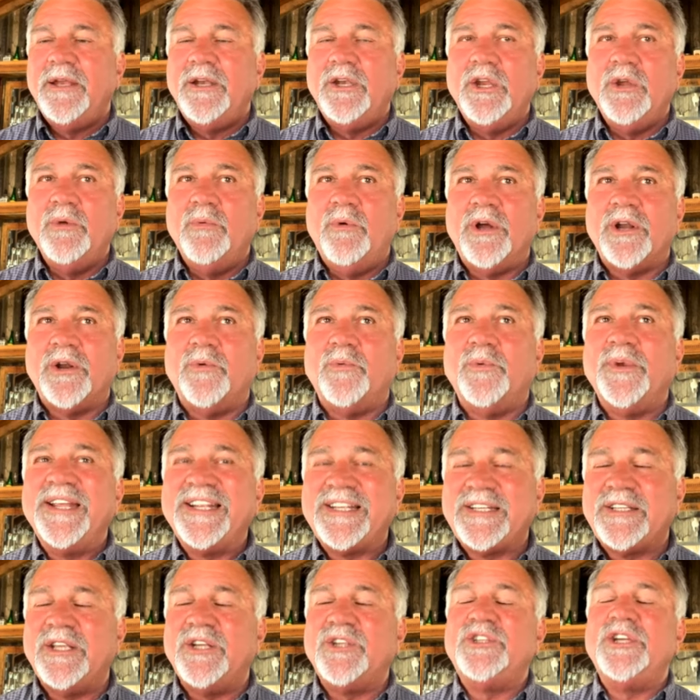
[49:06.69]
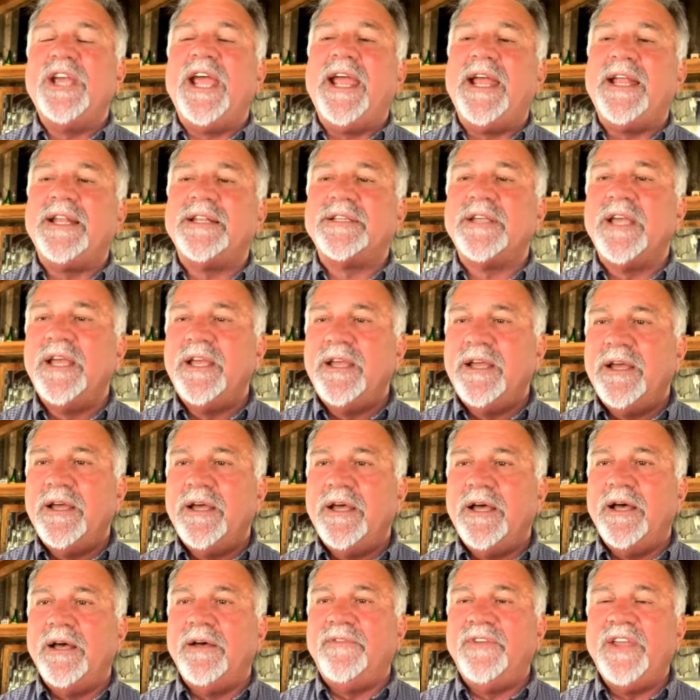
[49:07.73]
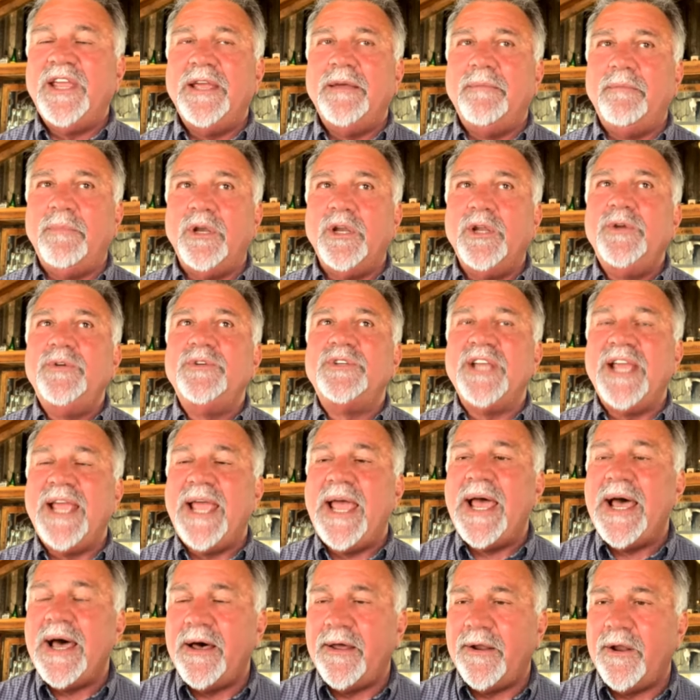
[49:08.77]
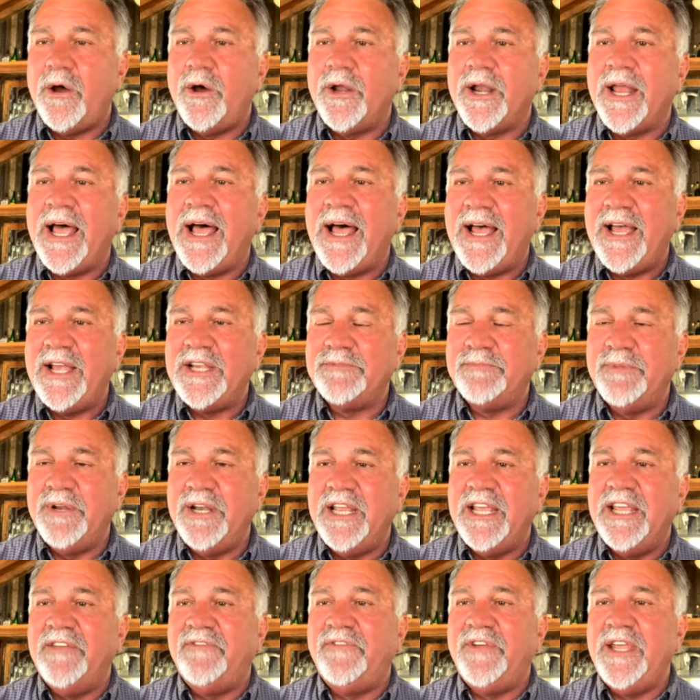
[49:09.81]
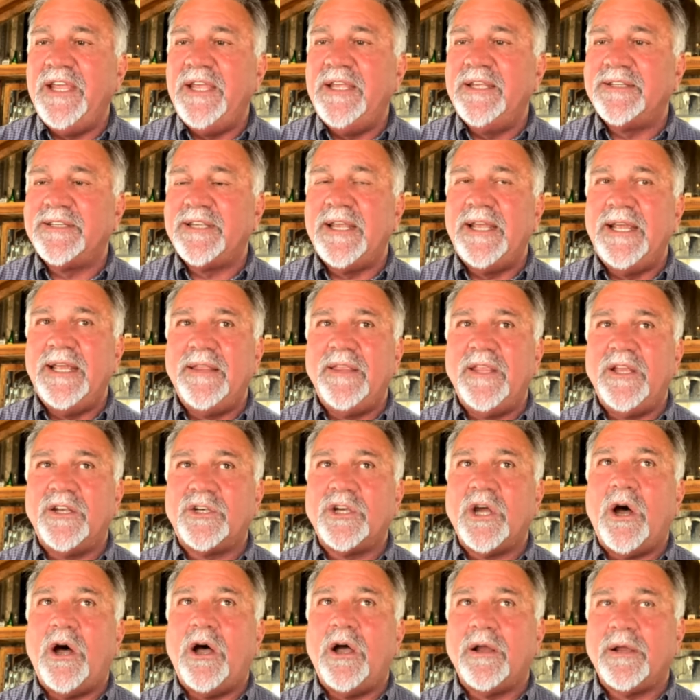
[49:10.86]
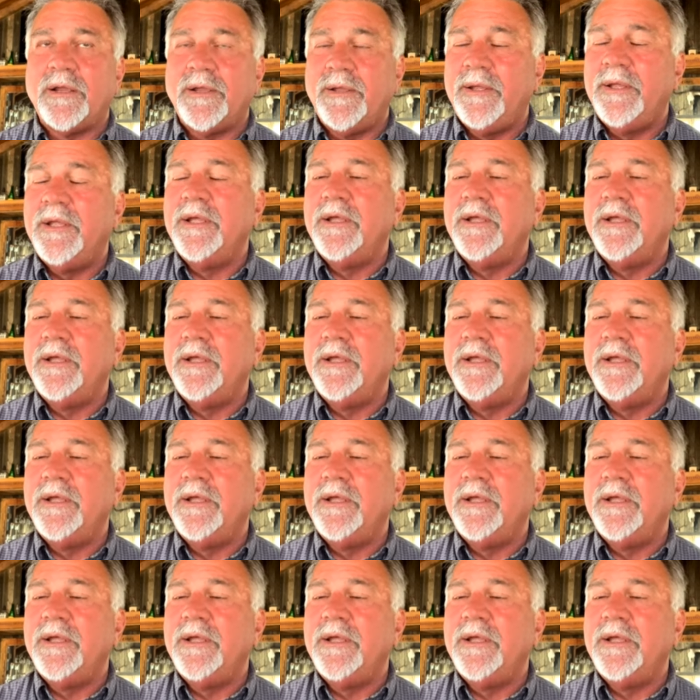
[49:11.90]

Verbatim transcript: Do you want to risk the chance of him losing out on a Heisman if he's in the talk